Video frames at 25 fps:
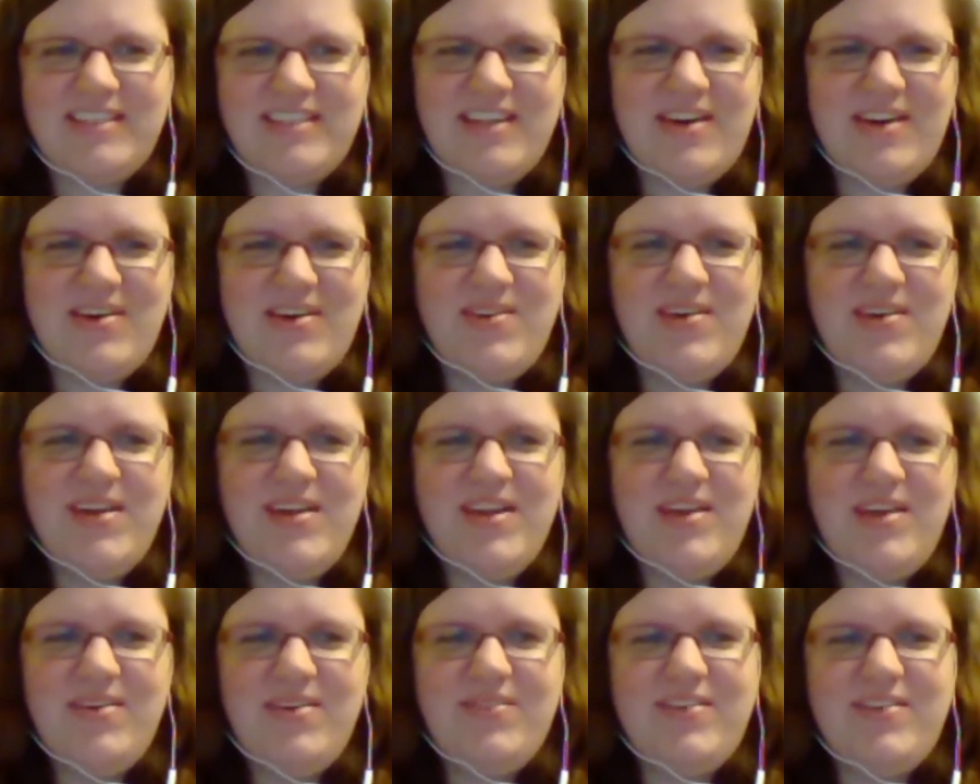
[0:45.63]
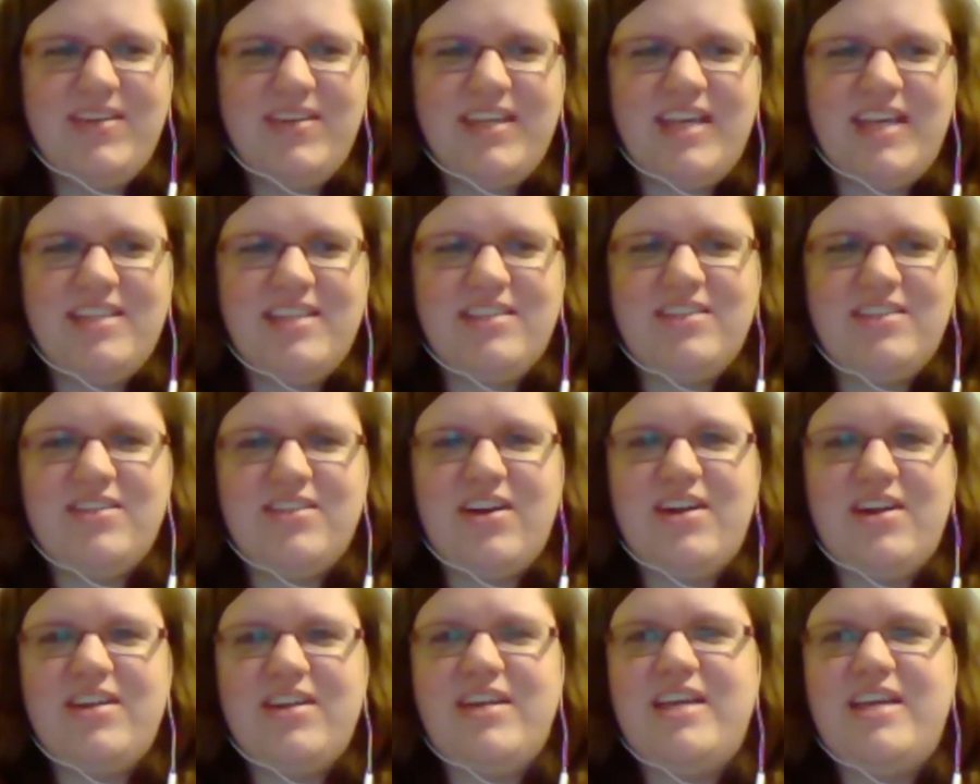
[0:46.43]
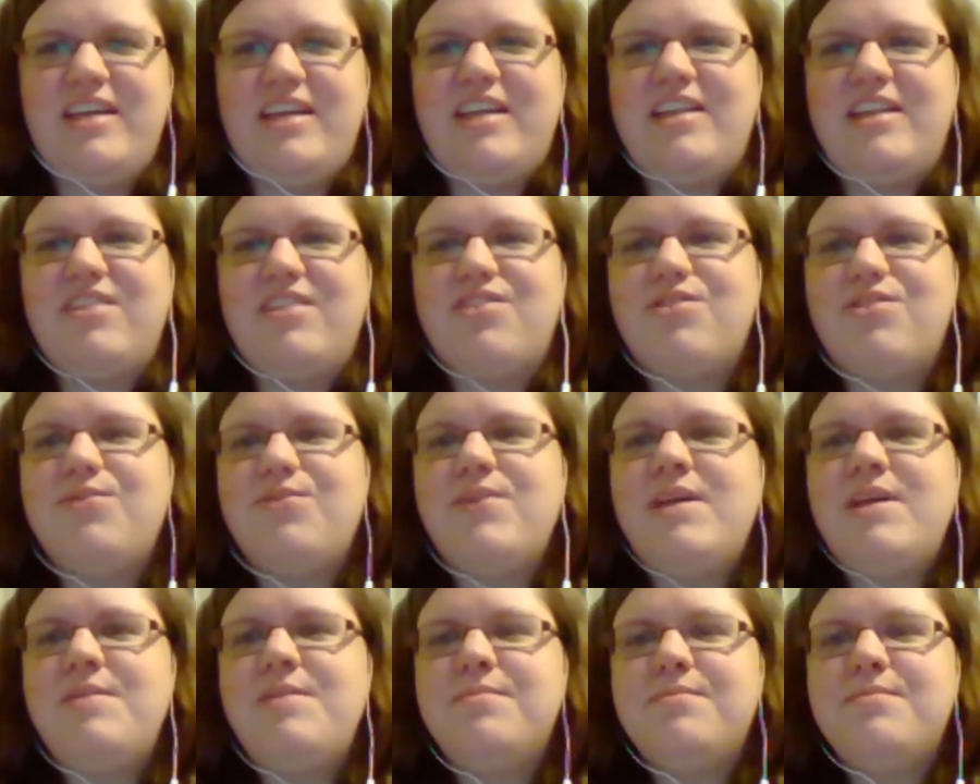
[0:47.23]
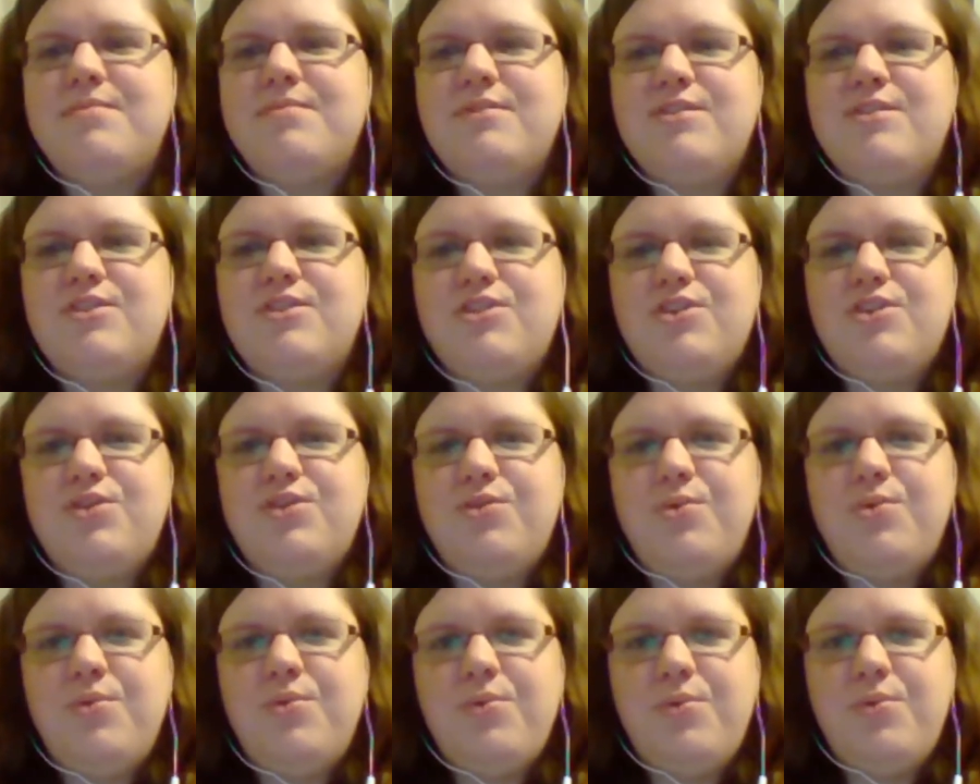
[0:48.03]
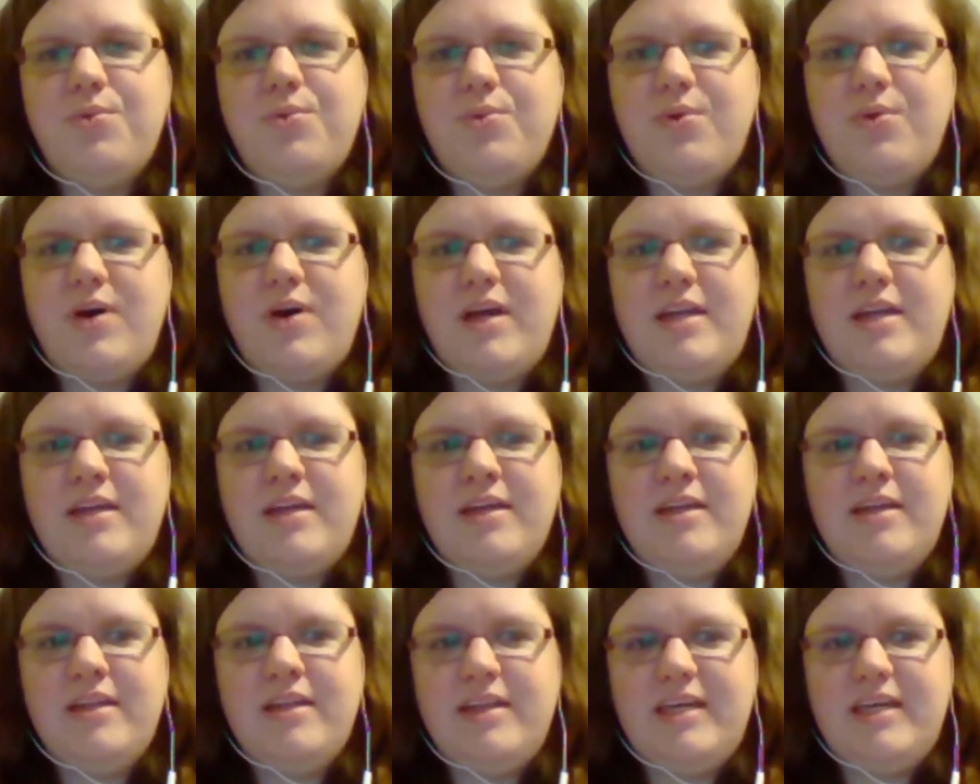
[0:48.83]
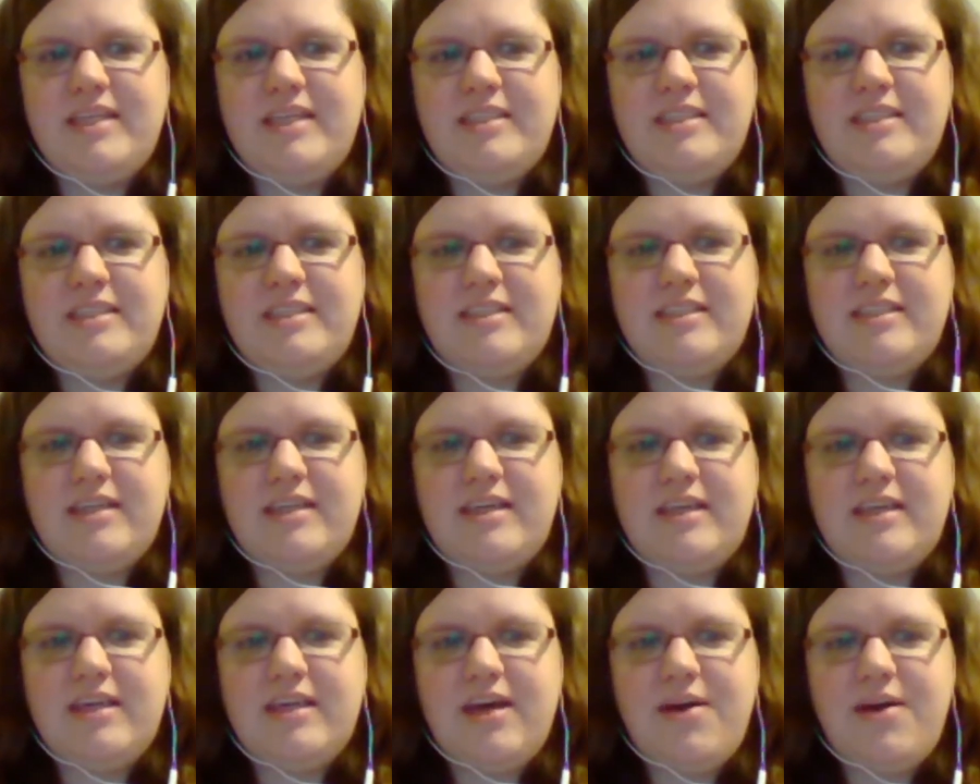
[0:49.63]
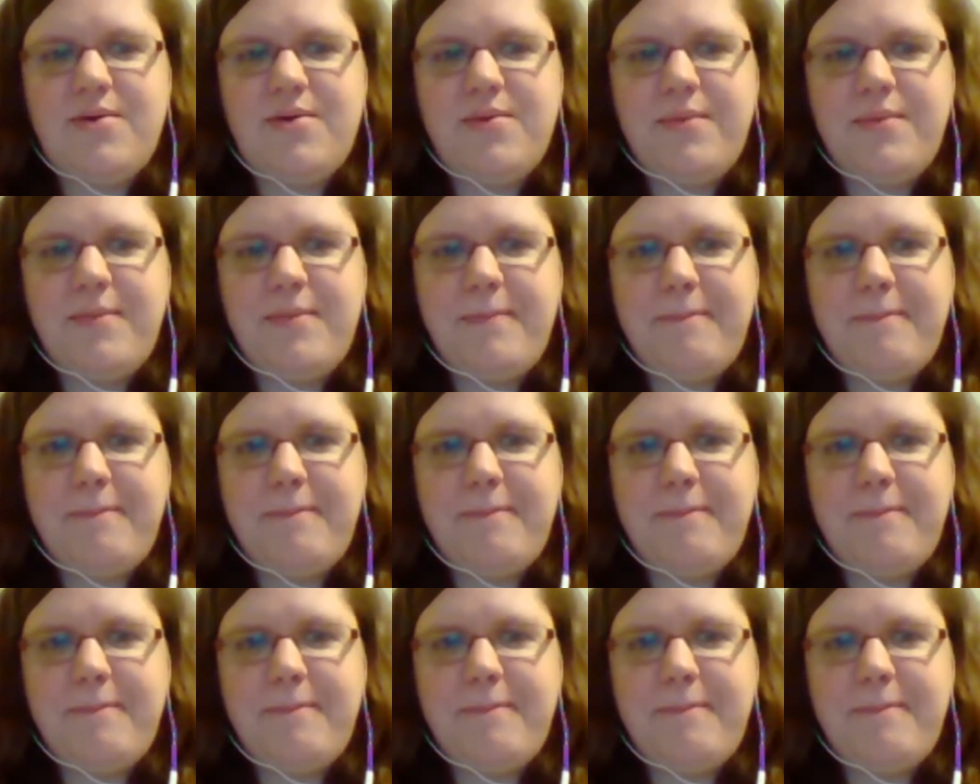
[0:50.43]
So, we'll get started in 3, 2, 1, let's go.